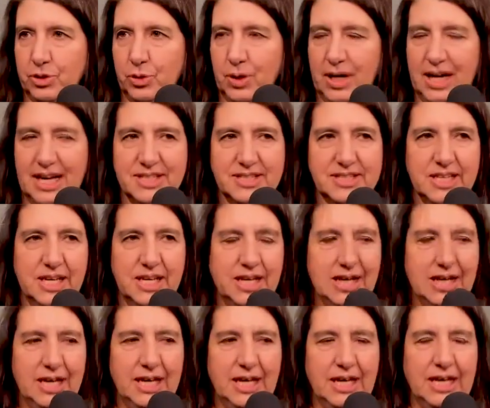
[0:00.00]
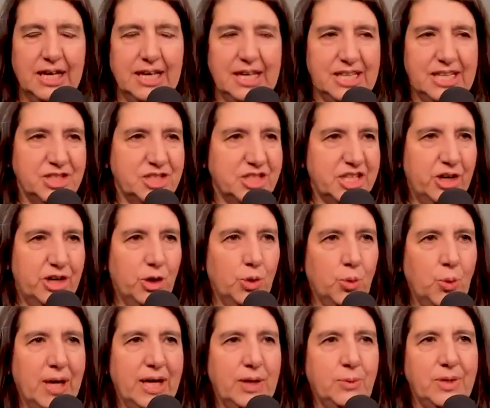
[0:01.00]
grass, is there a
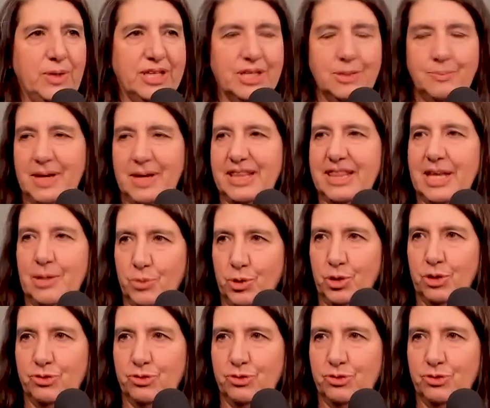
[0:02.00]
way we could make that more